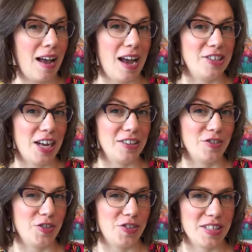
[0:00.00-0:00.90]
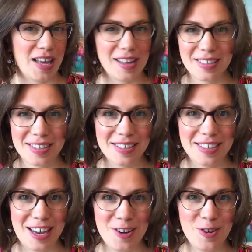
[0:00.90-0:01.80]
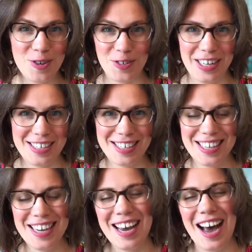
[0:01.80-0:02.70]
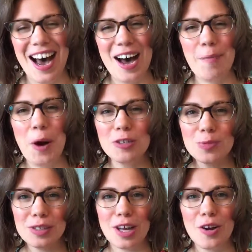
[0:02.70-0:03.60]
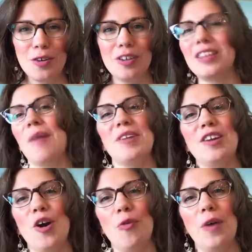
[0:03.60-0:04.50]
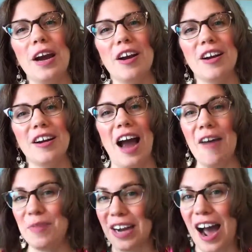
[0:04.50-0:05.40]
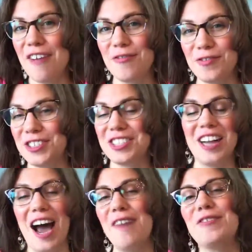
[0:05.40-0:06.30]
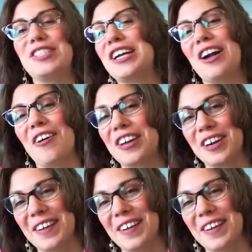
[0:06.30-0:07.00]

I challenge you to that. Can you do it? Post below, let me know where, I mean, I've shared all here,